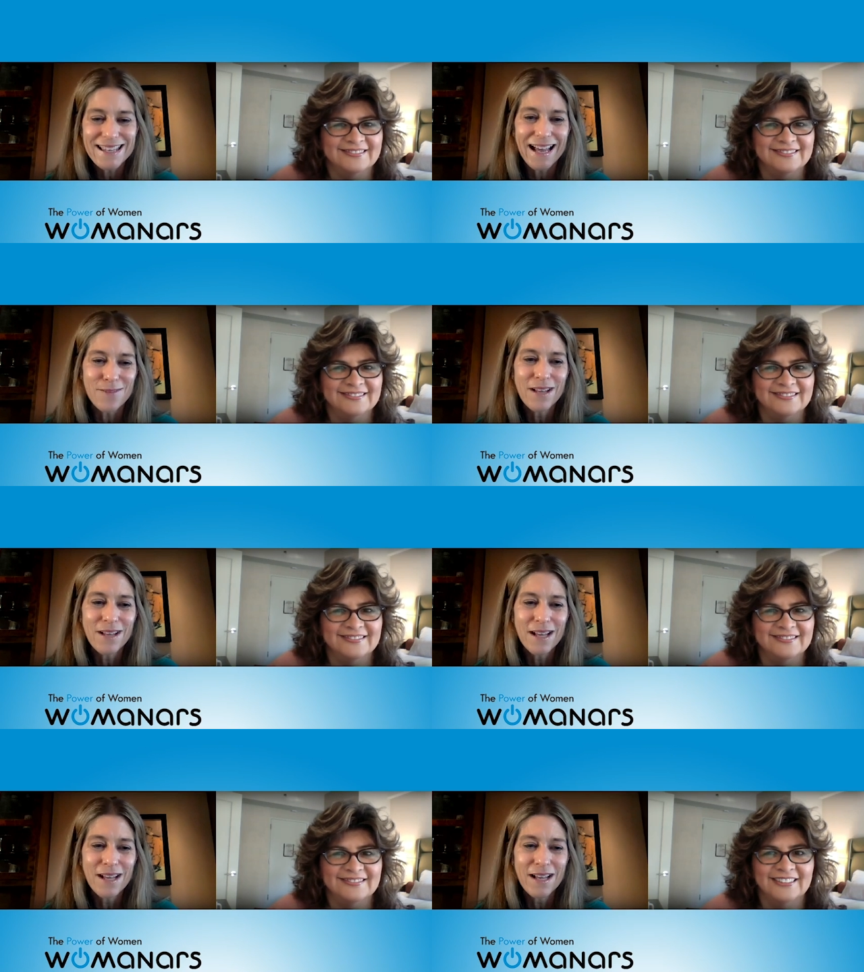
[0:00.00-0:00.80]
Speaker 1: the
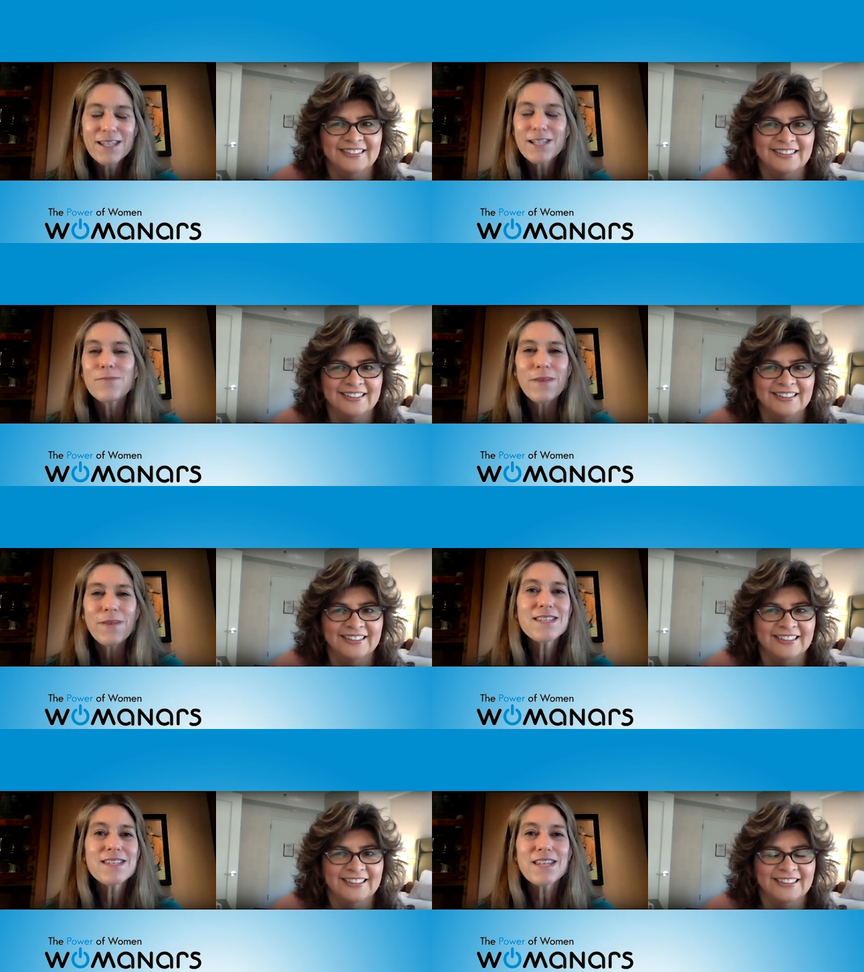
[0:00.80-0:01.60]
demands and joys
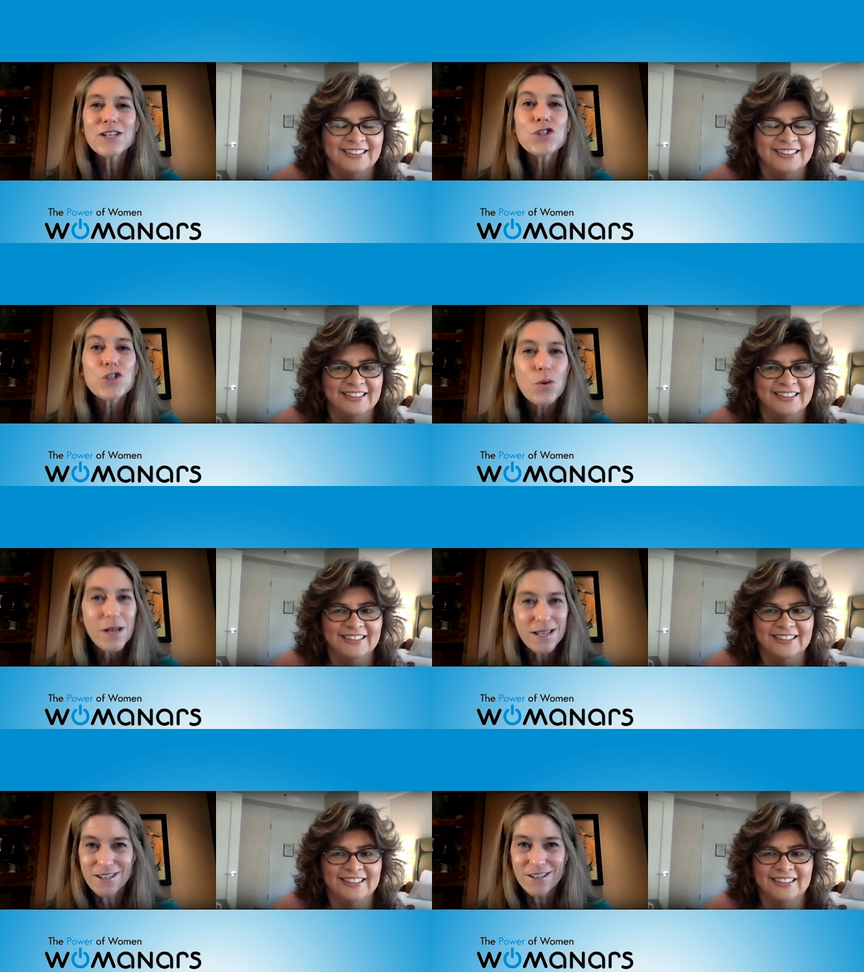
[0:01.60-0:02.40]
are different at
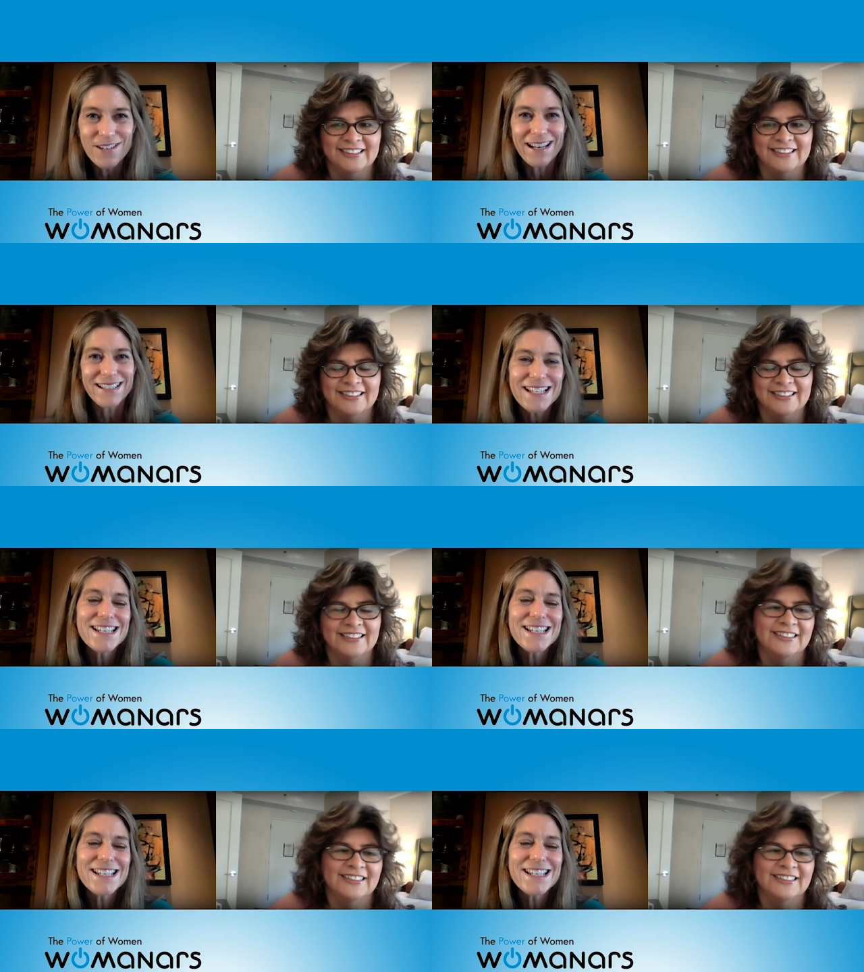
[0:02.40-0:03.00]
different stages